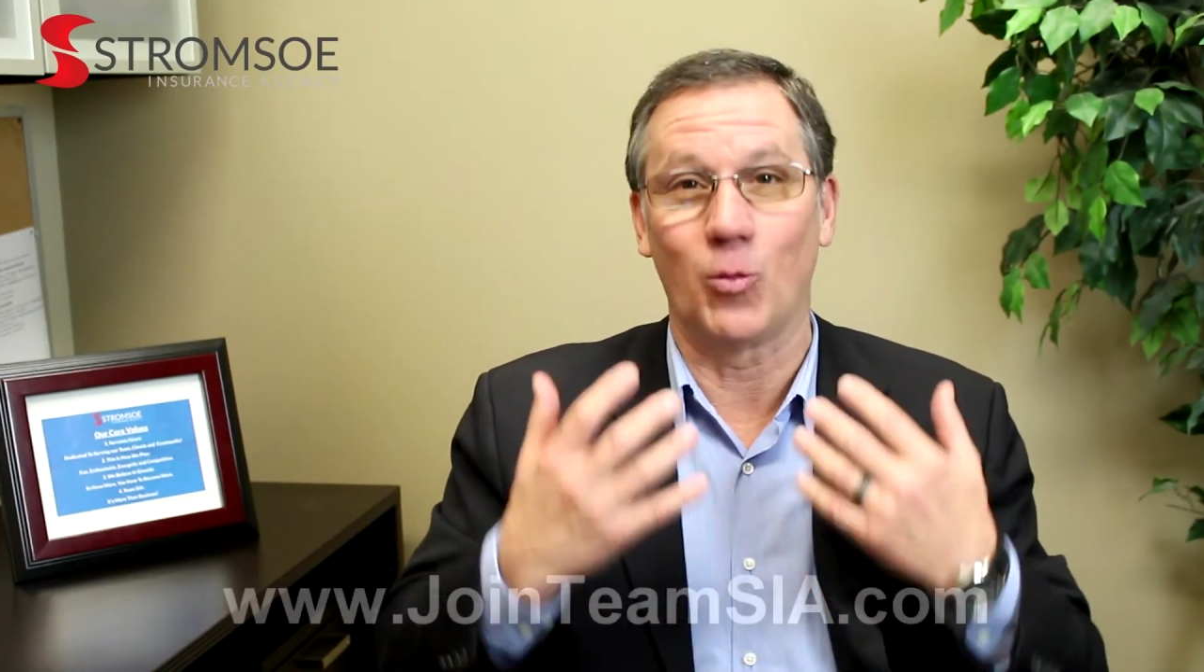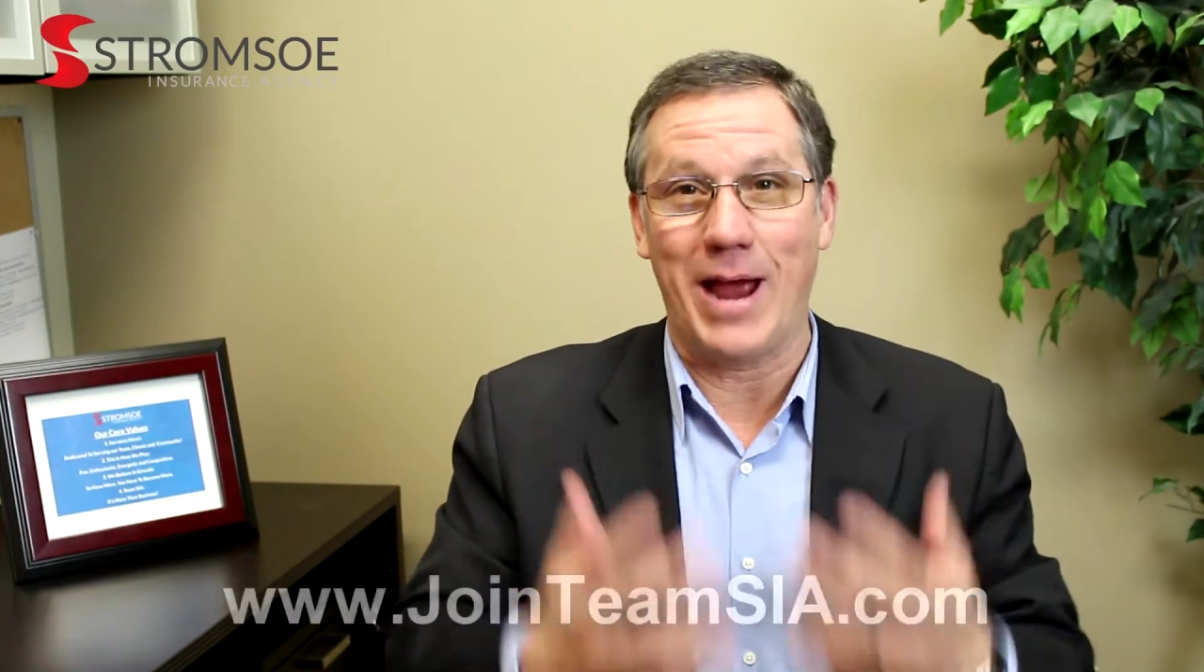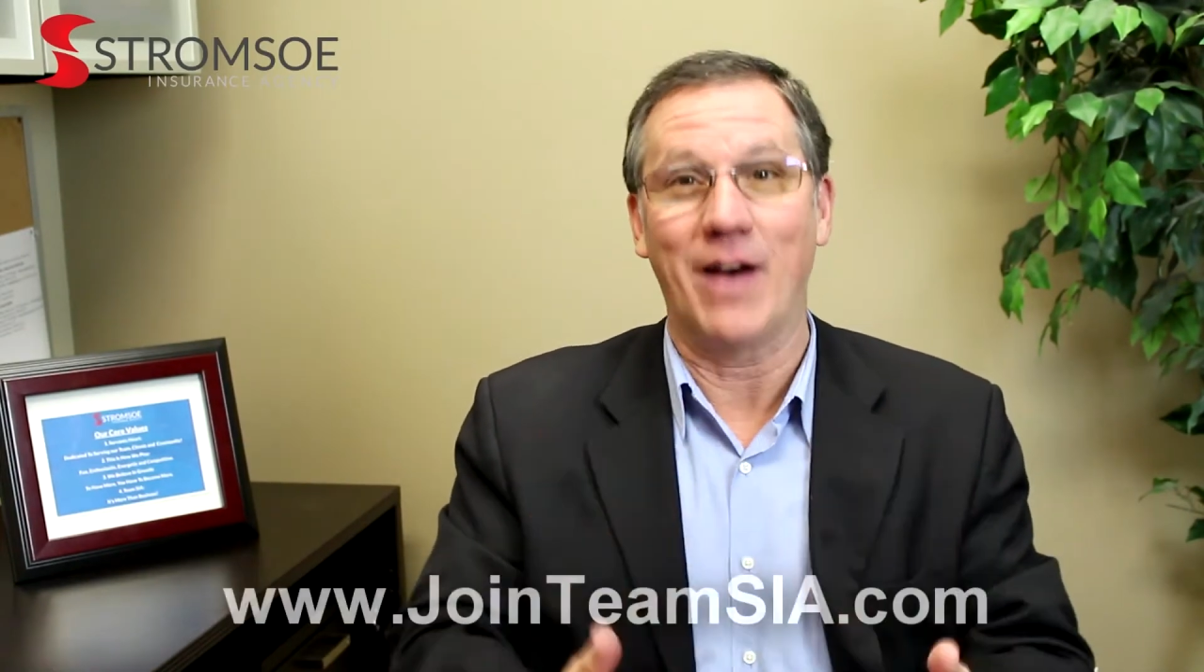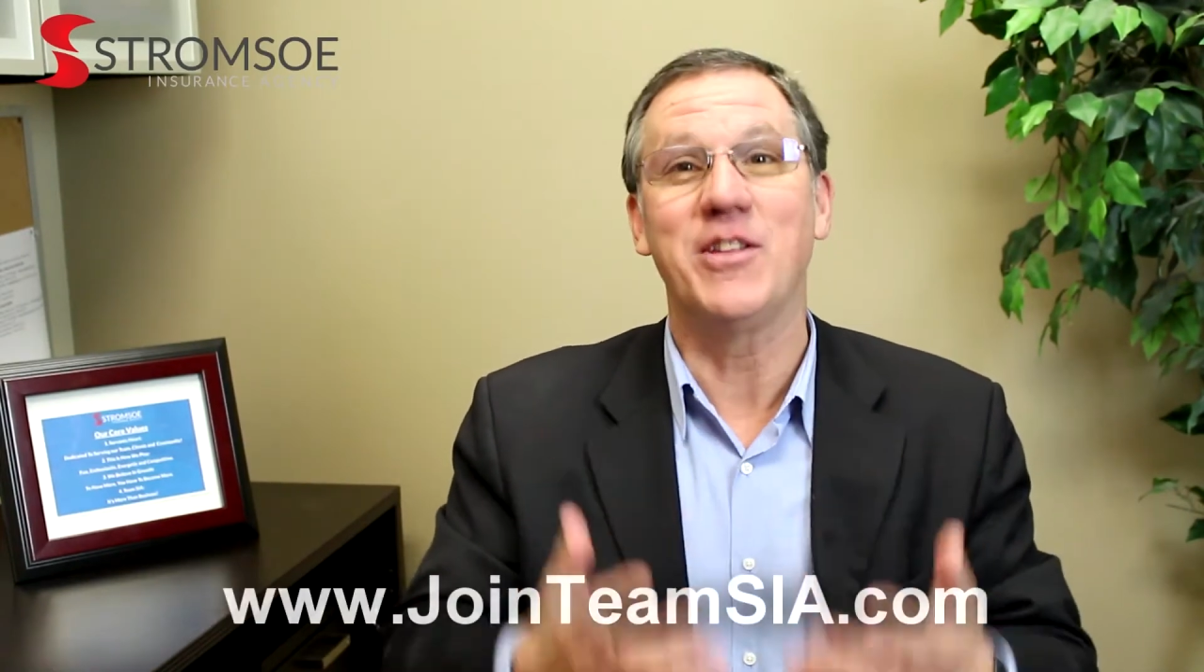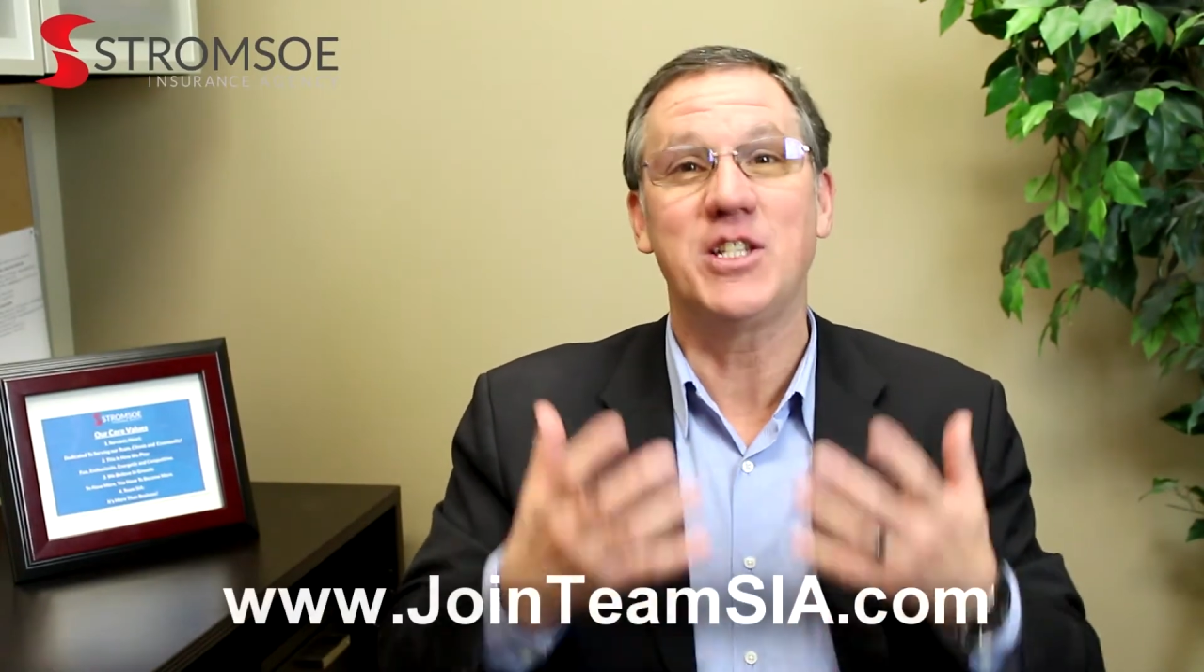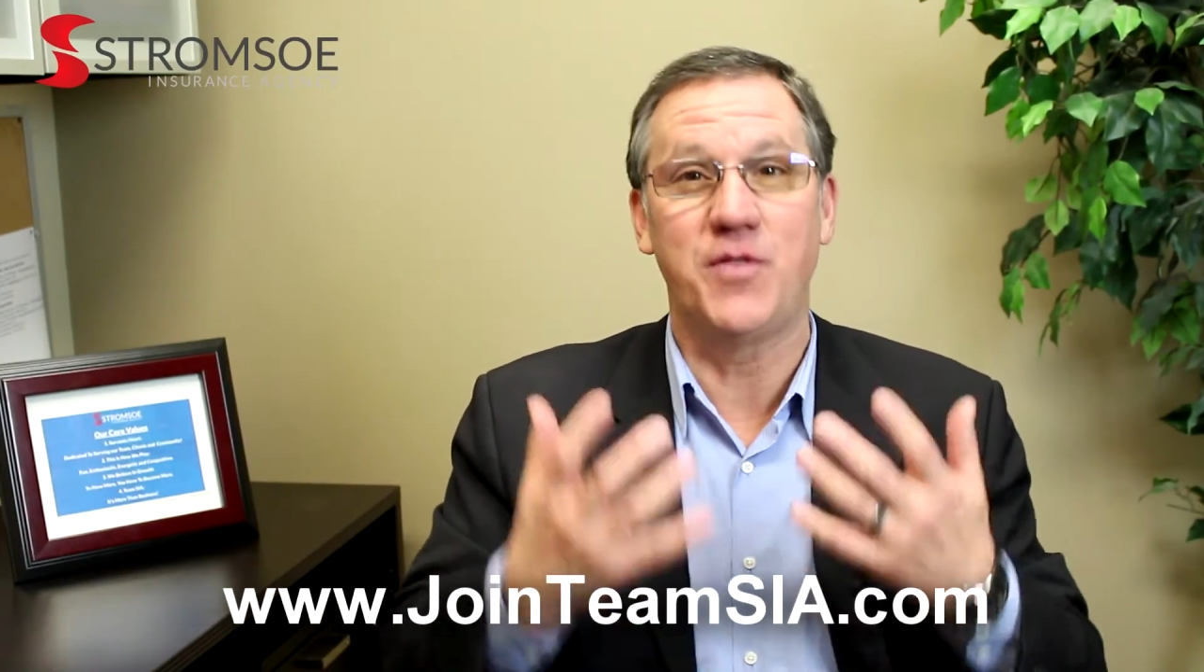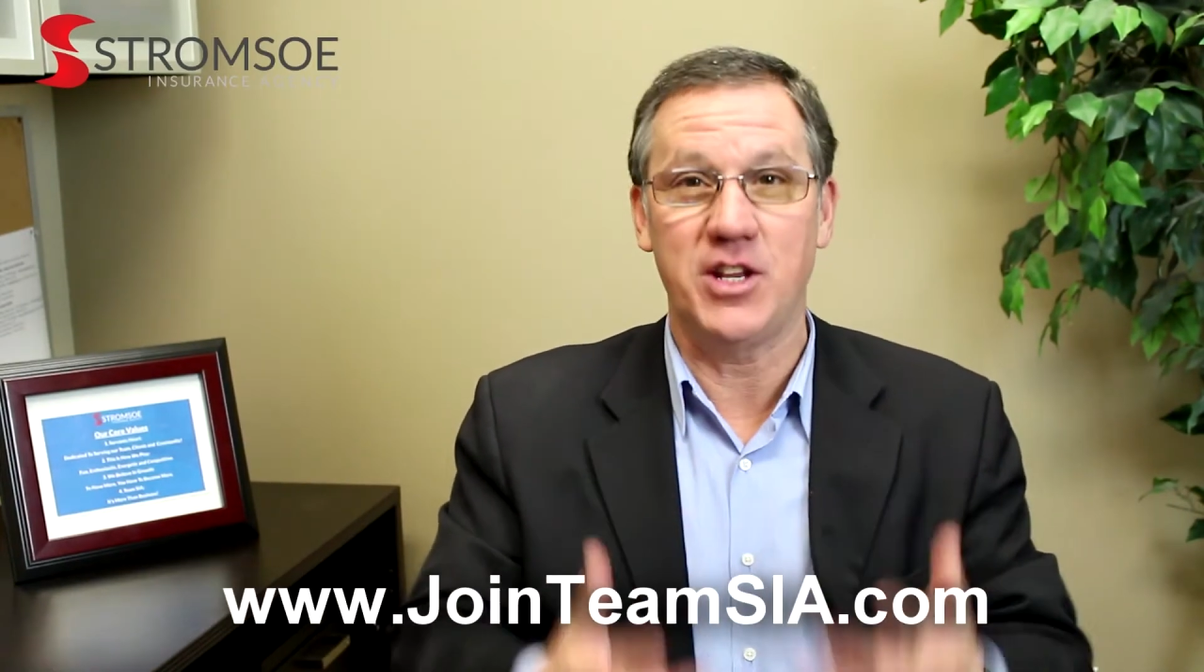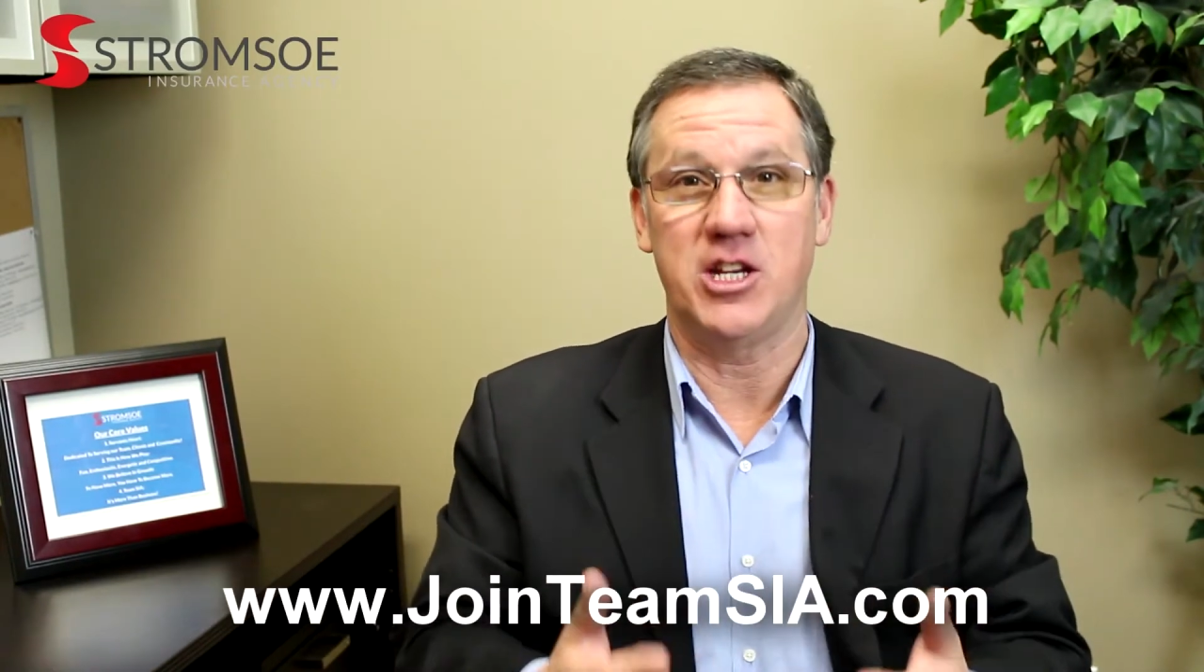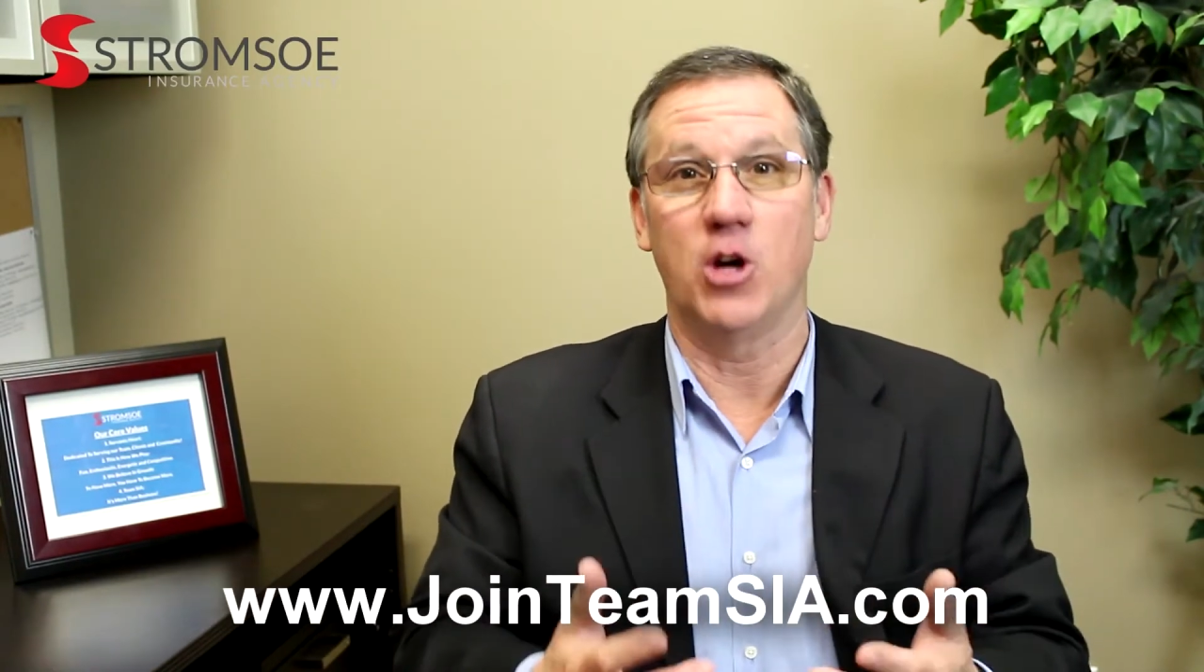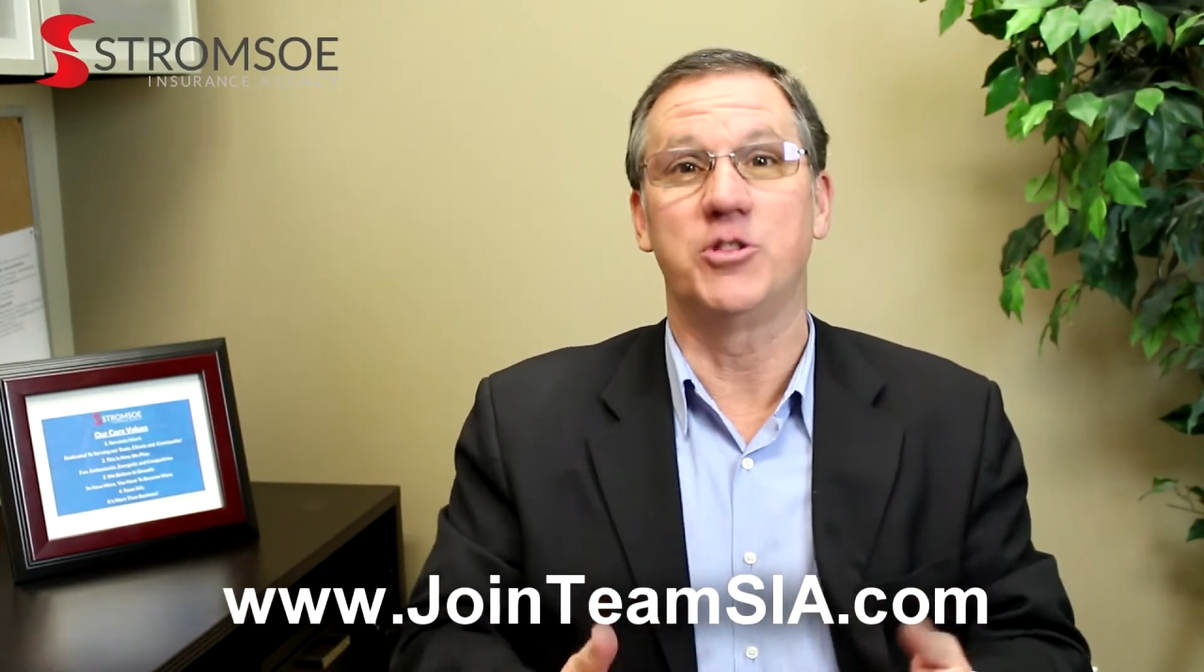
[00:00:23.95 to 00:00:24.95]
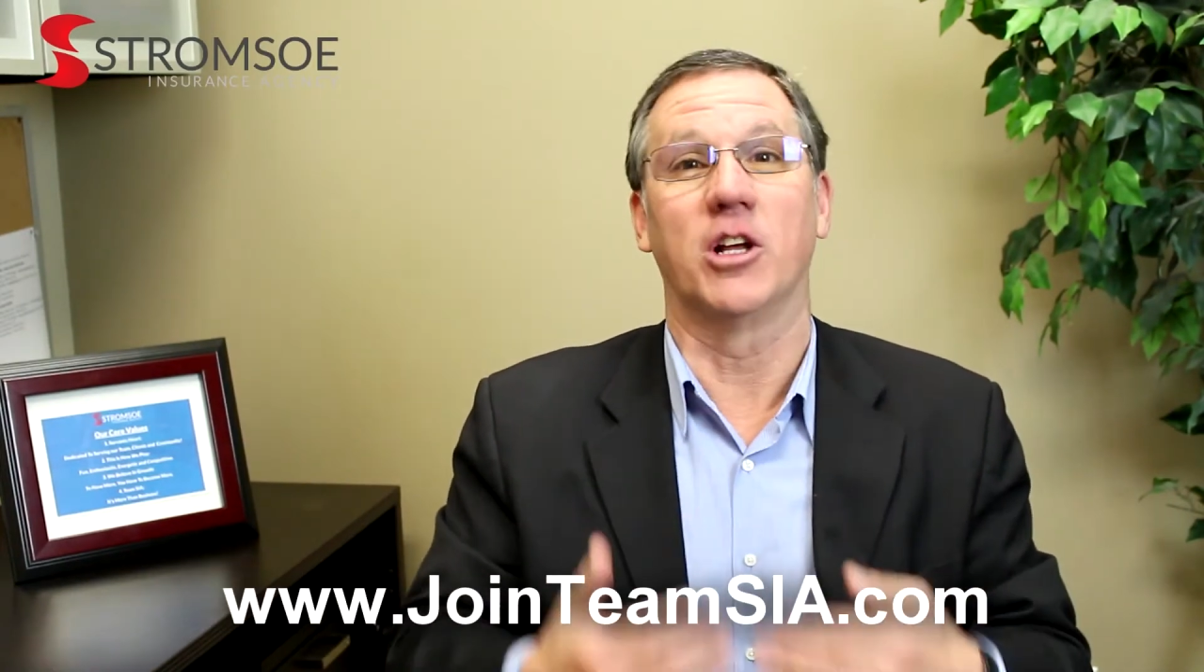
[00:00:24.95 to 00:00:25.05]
around this video